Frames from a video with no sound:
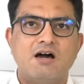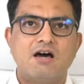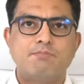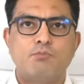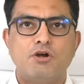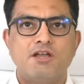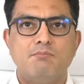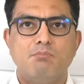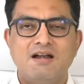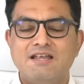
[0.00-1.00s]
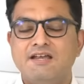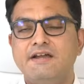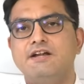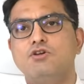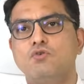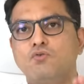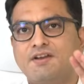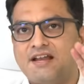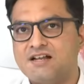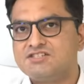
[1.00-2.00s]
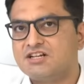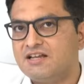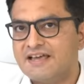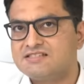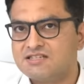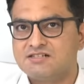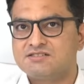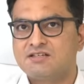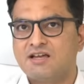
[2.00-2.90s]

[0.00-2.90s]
are putting money into financial assets.